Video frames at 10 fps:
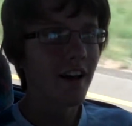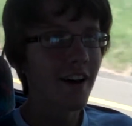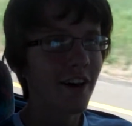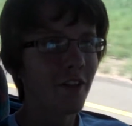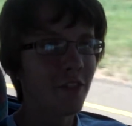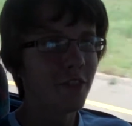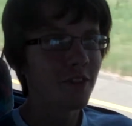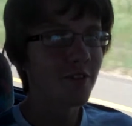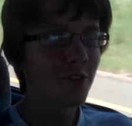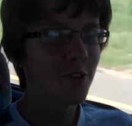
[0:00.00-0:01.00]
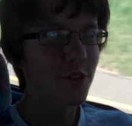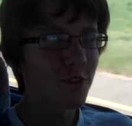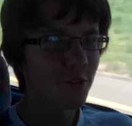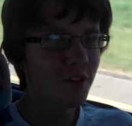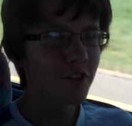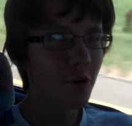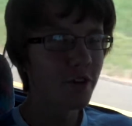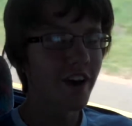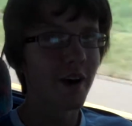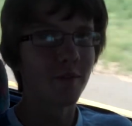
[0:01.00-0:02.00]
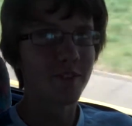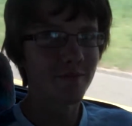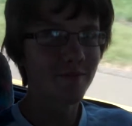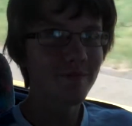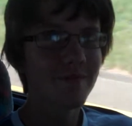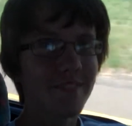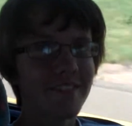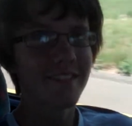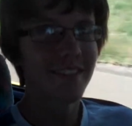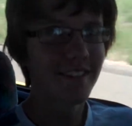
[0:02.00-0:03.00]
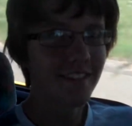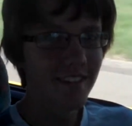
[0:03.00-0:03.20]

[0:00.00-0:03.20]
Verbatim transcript: Uh, three or four times. Three times, yeah,